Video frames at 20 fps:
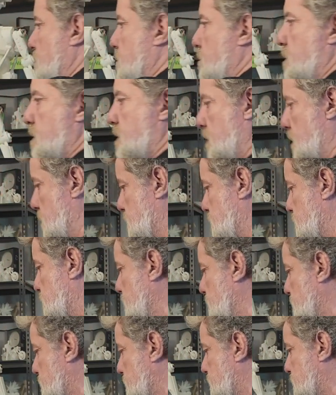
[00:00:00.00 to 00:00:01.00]
now it's
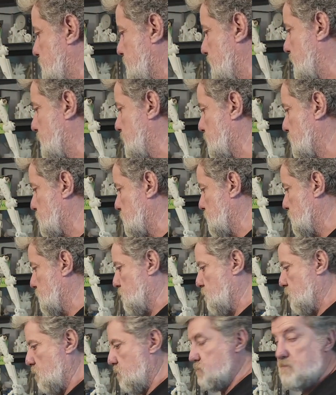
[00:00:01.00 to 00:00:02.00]
meant to take 2
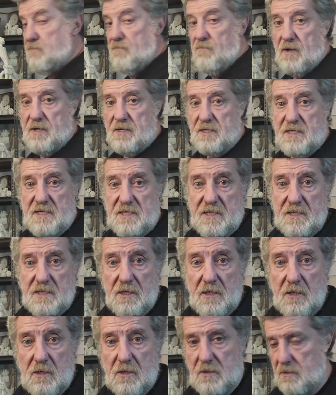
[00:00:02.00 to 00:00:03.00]
rolls of 1
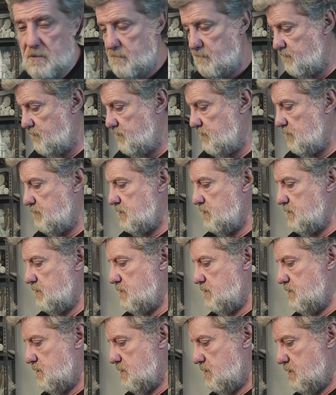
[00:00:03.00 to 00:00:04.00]
kilo filament
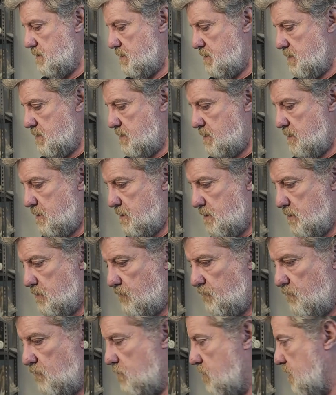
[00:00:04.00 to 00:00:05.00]
and
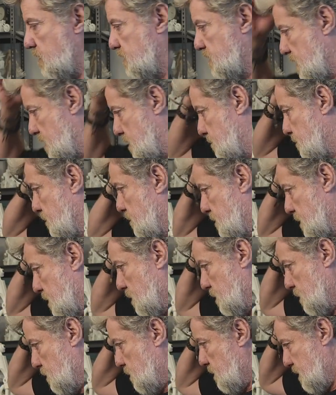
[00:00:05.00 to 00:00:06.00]
dry them.
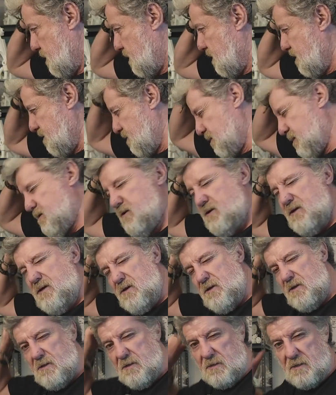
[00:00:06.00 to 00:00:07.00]
It
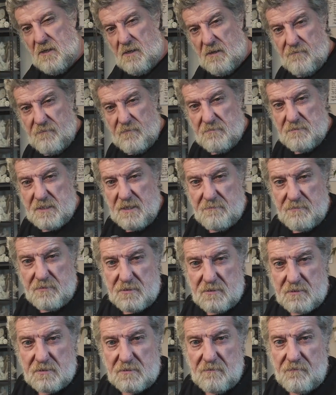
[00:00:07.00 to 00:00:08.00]
can go from
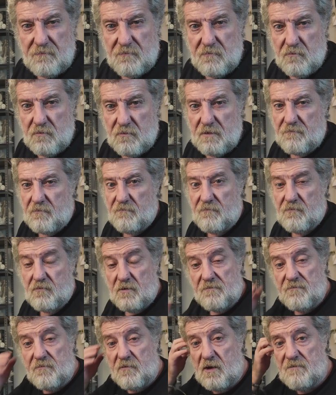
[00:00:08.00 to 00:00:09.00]
temperatures to
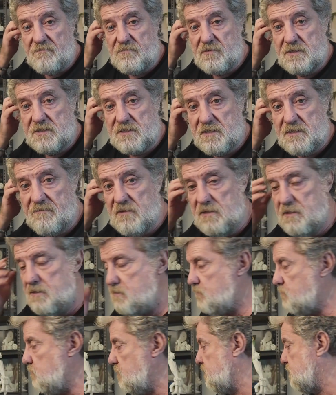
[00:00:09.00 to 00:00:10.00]
45 to 70
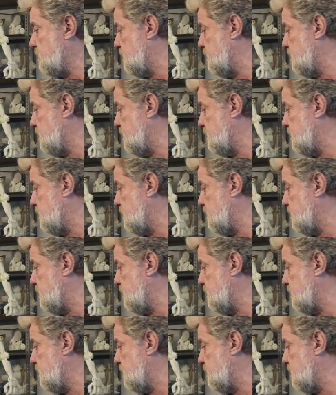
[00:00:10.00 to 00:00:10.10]
degrees